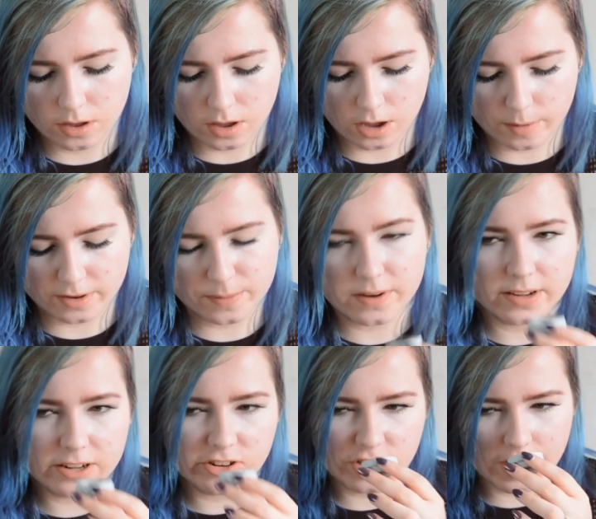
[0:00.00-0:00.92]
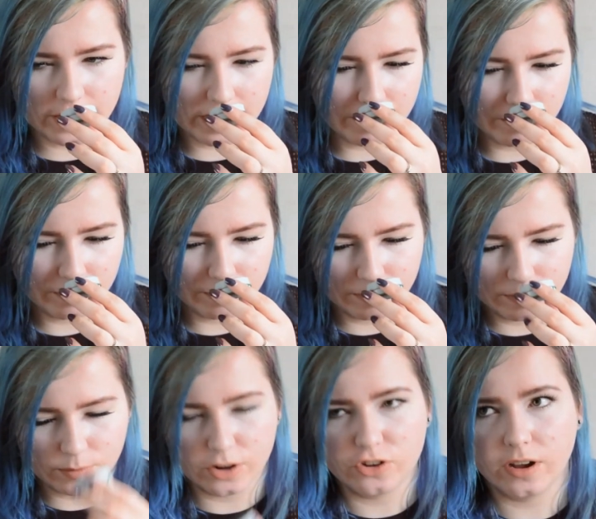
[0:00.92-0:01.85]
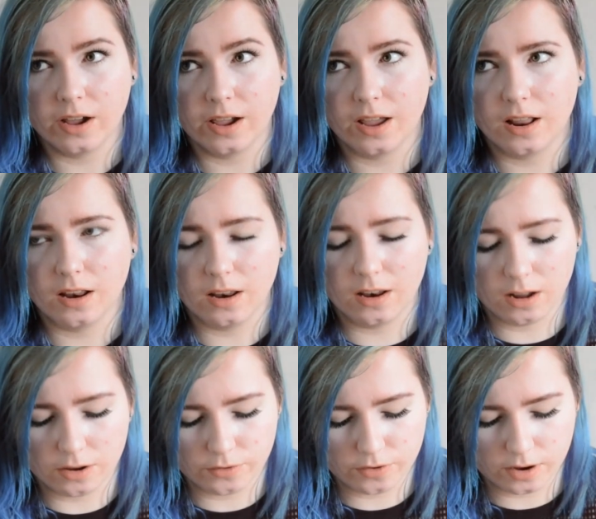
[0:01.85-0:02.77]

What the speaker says: It smells like cherry, which I love.